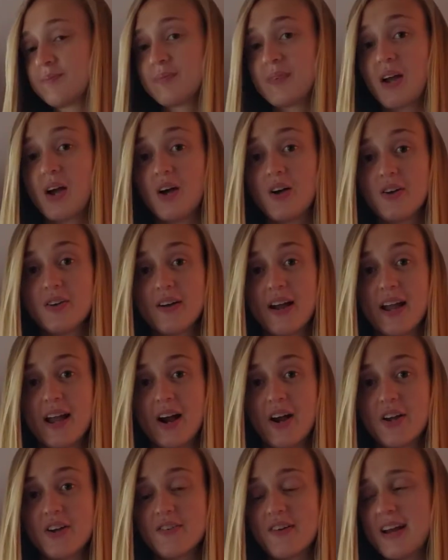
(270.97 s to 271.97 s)
All right, are
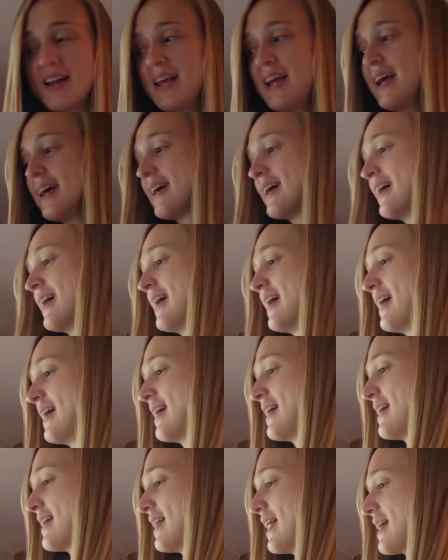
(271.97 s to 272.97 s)
you ready?
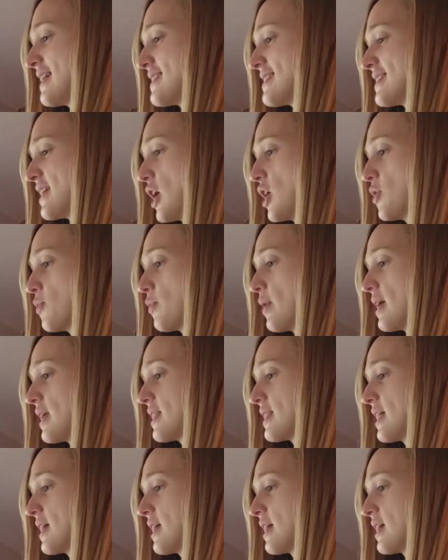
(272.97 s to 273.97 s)
Let's start with
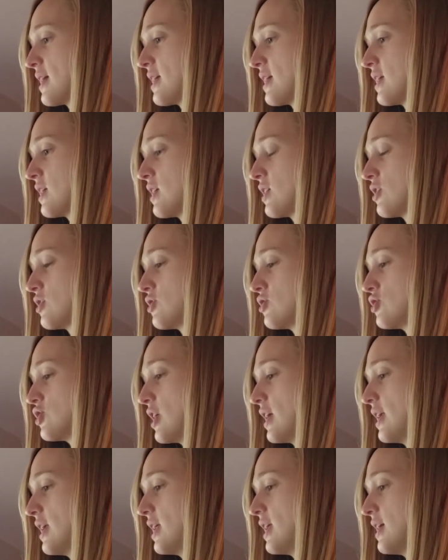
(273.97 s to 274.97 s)

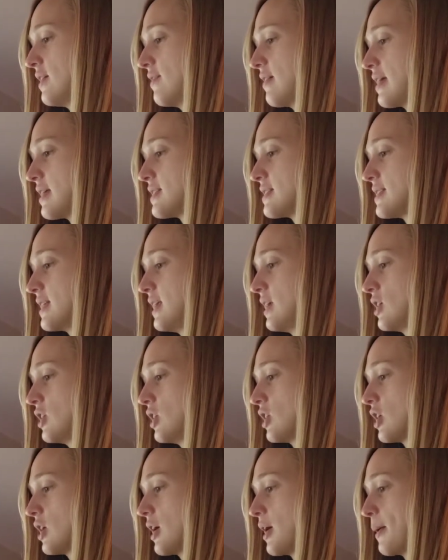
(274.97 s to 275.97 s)
genitive
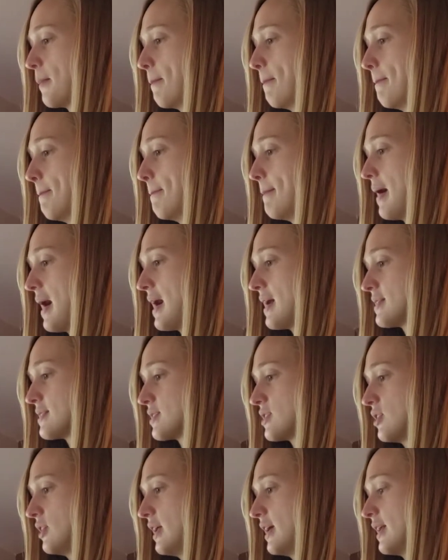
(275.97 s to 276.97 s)
singular
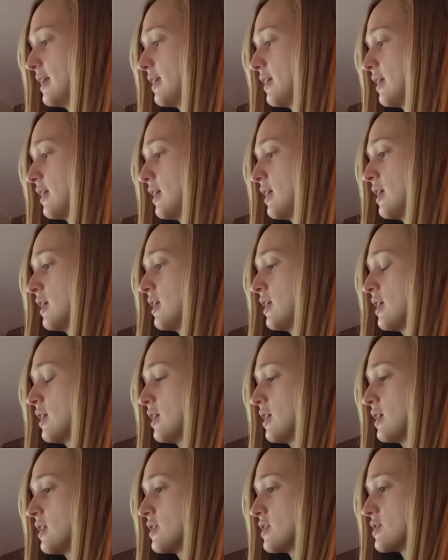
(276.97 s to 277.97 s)
masculine.
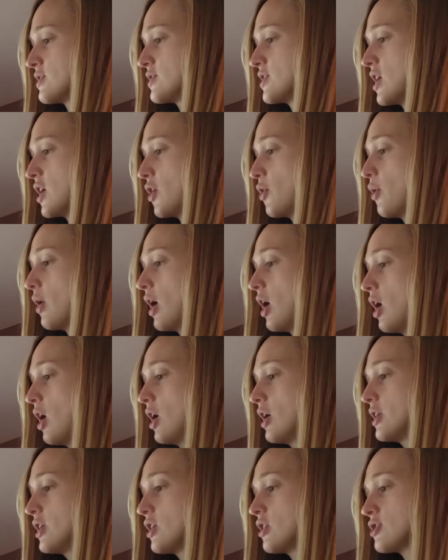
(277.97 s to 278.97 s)
So
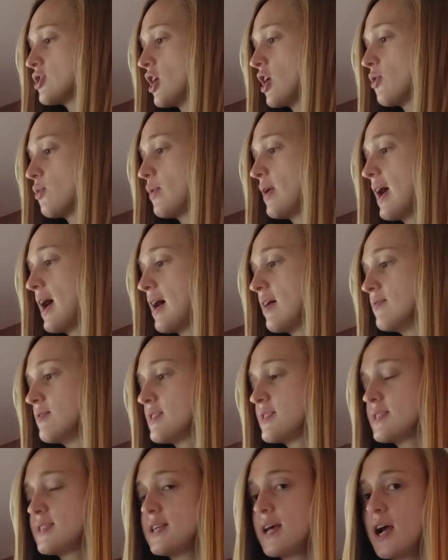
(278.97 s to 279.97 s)
on your chart, we have
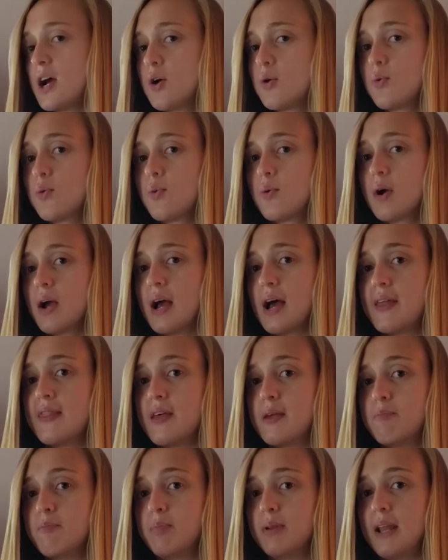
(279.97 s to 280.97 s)
ser and
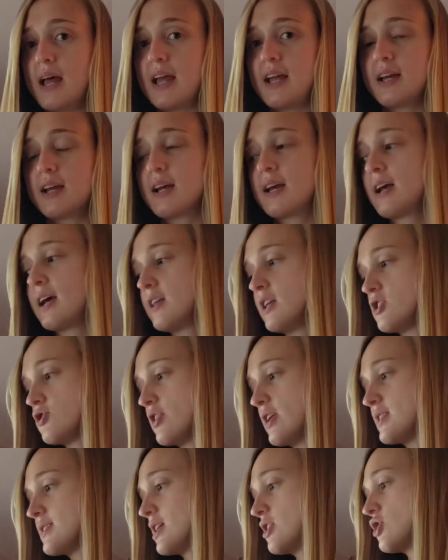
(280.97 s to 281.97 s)
then blank. And the
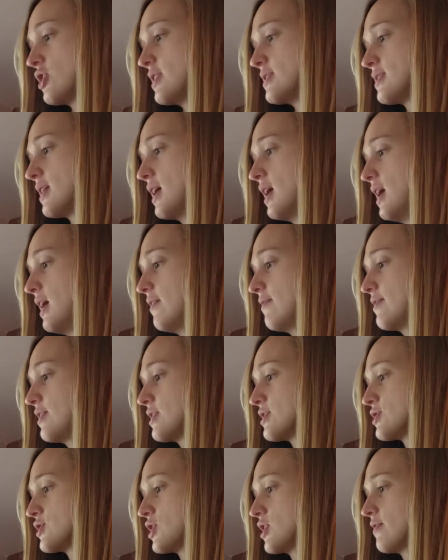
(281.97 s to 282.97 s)
translation is of the
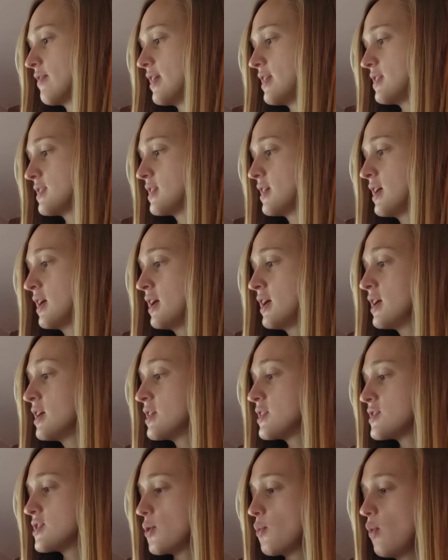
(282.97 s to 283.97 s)
servant.
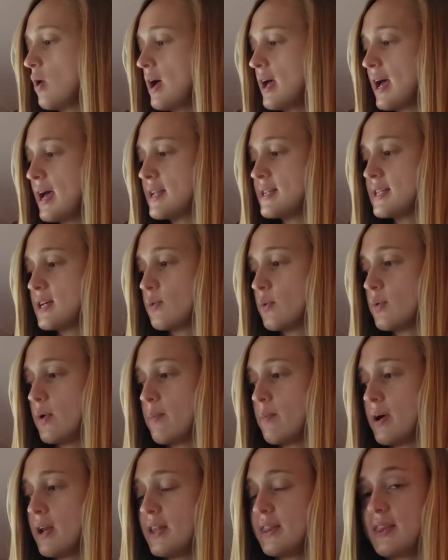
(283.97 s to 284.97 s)
So what ending would we
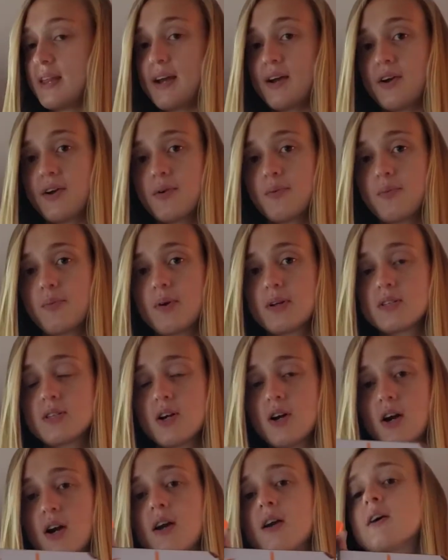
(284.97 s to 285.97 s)
put in there? What's
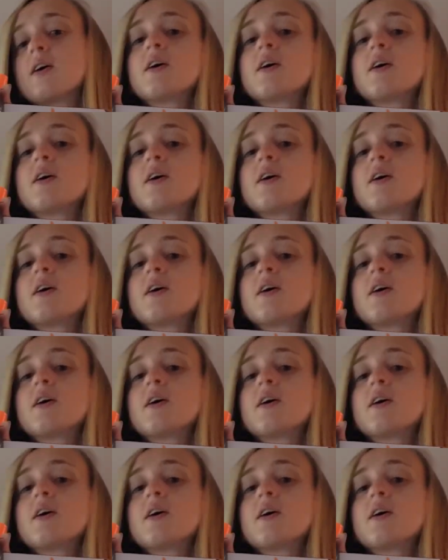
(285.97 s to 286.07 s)
our